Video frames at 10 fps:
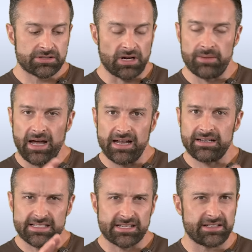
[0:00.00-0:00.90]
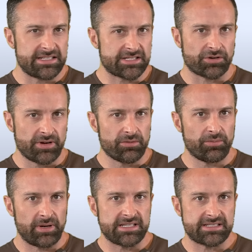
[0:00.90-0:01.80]
So I'm not necessarily disagreeing with
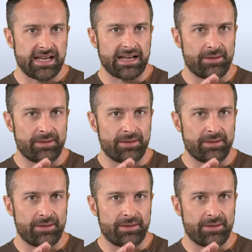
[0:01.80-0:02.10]
what he's saying.